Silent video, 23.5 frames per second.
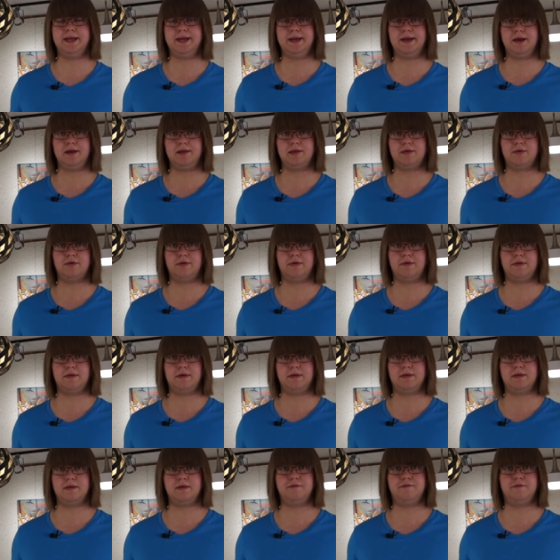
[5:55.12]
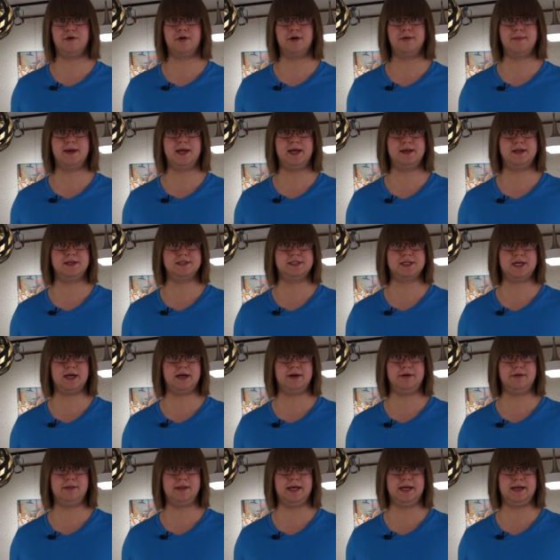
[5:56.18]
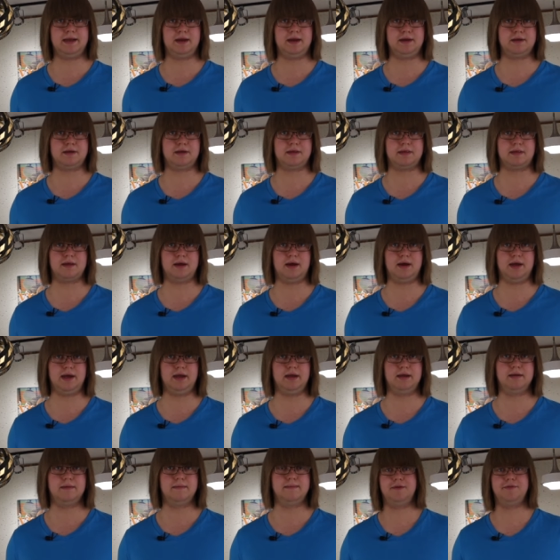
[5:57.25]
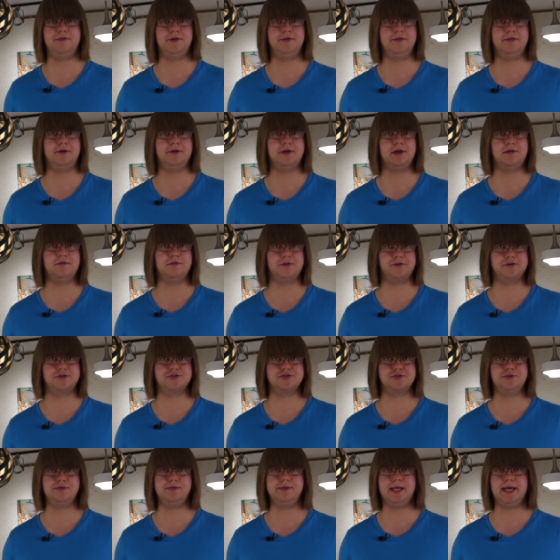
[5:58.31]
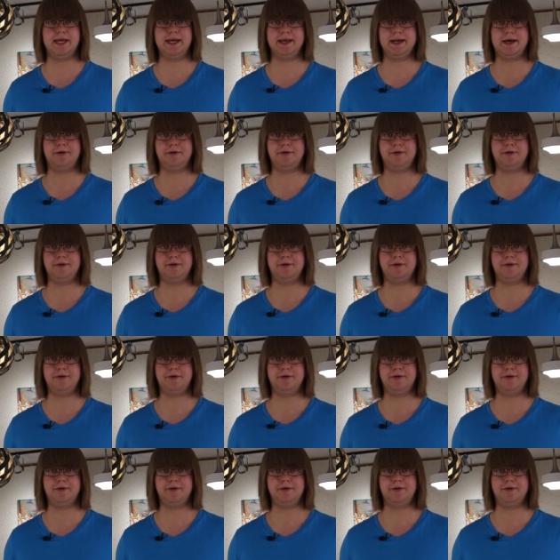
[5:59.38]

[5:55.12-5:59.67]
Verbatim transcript: lighting sources to form an entire lighting design. If you're looking for true light